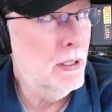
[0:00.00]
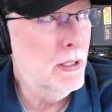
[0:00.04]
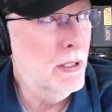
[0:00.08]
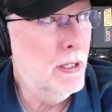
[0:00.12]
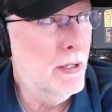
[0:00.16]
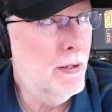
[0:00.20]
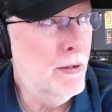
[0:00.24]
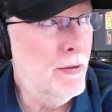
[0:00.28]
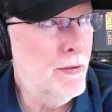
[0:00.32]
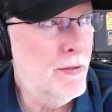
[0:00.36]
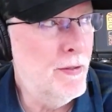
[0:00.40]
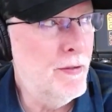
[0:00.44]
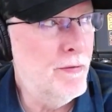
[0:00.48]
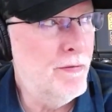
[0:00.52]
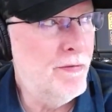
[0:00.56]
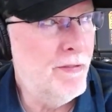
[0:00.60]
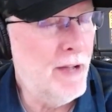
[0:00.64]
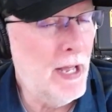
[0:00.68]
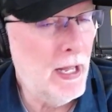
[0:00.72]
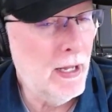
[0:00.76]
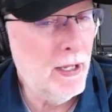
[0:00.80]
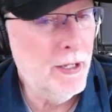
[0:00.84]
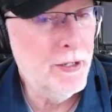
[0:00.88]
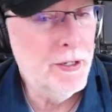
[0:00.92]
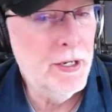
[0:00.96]
the
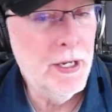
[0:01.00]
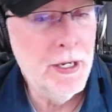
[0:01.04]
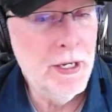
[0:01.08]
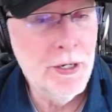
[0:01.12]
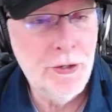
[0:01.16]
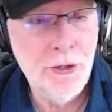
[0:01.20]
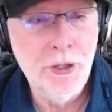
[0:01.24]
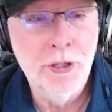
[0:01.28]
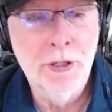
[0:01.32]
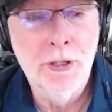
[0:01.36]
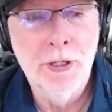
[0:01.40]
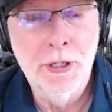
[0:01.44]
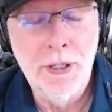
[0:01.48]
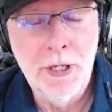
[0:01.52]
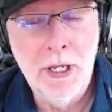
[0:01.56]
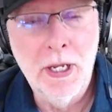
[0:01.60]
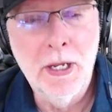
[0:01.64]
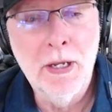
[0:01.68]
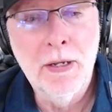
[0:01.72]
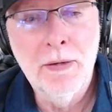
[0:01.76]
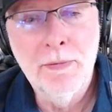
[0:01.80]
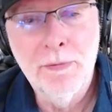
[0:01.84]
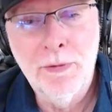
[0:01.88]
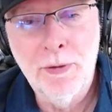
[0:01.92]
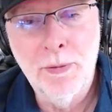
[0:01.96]
validation that
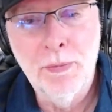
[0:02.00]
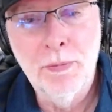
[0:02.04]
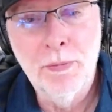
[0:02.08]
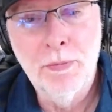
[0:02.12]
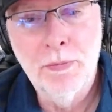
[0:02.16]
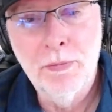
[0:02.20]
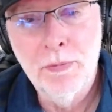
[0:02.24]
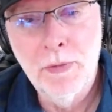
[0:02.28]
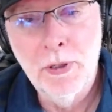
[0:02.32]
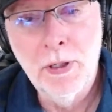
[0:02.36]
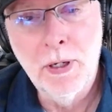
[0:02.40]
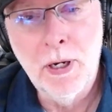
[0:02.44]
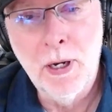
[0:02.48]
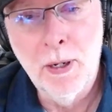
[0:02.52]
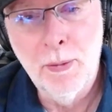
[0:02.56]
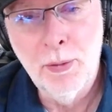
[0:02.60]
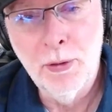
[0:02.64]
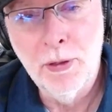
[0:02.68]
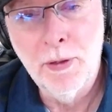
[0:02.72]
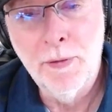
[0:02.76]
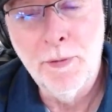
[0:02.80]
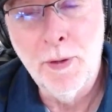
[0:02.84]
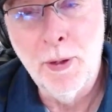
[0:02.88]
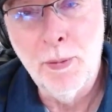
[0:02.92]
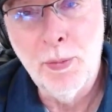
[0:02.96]
came from a
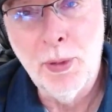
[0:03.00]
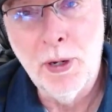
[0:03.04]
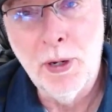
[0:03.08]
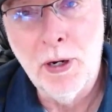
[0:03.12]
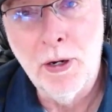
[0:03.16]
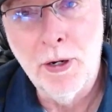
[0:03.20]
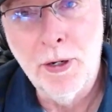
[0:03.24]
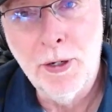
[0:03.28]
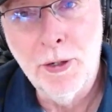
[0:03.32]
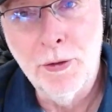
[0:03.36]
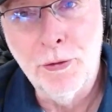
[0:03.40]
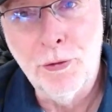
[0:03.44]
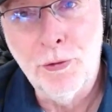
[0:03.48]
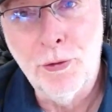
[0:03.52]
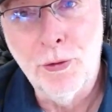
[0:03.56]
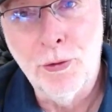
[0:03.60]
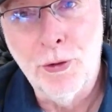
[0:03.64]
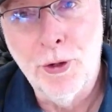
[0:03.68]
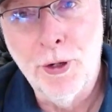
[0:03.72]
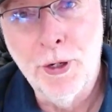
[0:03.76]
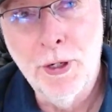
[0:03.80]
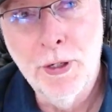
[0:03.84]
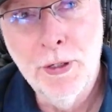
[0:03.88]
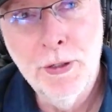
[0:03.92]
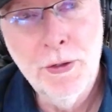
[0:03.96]
couple of the park
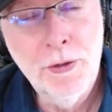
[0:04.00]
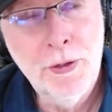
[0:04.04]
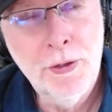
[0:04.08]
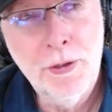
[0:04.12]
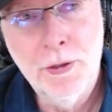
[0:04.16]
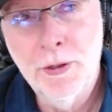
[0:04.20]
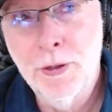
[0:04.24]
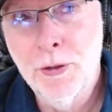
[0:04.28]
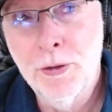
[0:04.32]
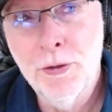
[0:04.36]
historians,